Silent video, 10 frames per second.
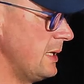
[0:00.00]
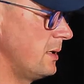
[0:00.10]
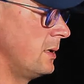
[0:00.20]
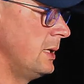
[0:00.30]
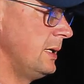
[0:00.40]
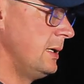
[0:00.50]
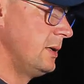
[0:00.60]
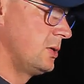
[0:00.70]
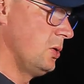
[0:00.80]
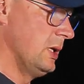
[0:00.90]
here
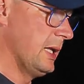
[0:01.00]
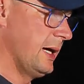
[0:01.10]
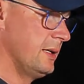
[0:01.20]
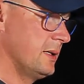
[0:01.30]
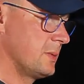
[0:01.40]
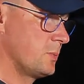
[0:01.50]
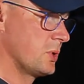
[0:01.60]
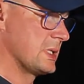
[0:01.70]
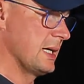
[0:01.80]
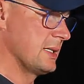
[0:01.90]
to align it
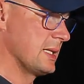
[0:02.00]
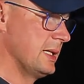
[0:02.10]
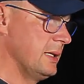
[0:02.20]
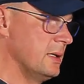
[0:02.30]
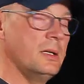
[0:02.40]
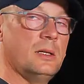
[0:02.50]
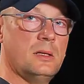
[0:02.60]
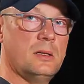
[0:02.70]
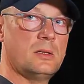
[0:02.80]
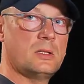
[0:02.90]
precisely
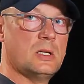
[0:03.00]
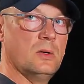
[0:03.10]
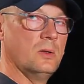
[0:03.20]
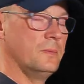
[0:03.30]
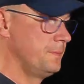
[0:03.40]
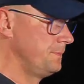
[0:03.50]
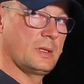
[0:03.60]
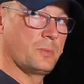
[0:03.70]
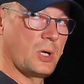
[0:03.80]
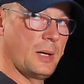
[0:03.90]
to
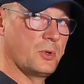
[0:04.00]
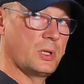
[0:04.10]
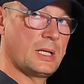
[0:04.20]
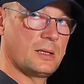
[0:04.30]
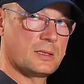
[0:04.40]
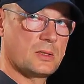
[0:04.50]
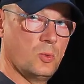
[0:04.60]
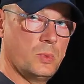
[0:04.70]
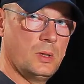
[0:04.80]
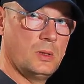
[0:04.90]
the primary
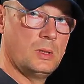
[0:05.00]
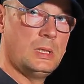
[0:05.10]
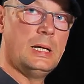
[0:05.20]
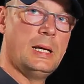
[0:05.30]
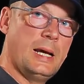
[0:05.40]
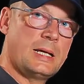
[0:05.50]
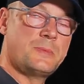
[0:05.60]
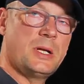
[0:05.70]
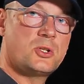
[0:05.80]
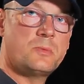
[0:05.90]
telescope. As
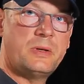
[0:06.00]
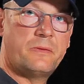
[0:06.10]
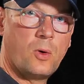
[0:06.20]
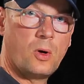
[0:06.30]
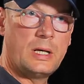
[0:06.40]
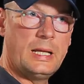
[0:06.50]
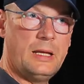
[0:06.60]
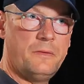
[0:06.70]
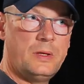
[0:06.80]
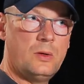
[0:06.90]
mentioned before,
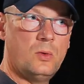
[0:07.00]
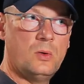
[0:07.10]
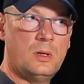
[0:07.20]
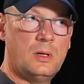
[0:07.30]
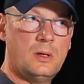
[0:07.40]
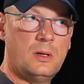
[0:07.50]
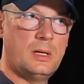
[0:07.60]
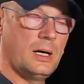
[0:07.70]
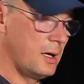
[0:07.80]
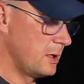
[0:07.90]
if you
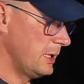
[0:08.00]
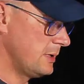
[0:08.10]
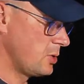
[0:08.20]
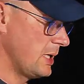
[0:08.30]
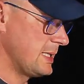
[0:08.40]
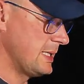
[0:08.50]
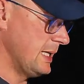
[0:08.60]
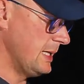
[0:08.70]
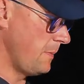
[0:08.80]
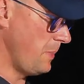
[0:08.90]
are interested
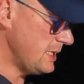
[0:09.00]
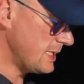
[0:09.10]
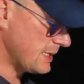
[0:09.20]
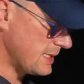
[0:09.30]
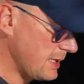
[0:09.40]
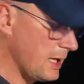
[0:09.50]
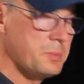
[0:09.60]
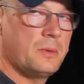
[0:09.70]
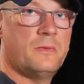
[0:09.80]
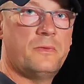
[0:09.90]
in the basic
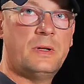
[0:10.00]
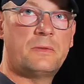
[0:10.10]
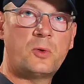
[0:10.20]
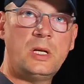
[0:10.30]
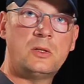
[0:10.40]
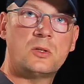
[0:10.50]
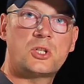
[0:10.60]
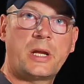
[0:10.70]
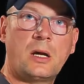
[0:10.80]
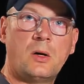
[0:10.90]
setup, feel free to
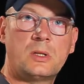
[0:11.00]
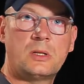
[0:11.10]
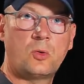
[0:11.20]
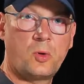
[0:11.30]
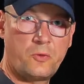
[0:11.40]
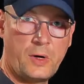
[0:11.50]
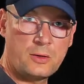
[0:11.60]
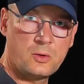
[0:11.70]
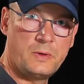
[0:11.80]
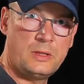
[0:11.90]
check out the
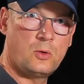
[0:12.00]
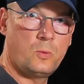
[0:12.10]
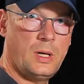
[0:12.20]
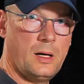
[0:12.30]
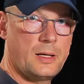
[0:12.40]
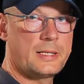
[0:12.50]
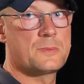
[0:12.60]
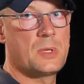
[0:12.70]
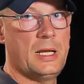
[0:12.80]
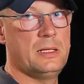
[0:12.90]
refractor video where I
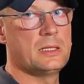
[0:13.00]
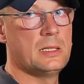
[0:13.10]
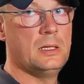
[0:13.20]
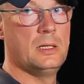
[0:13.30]
explained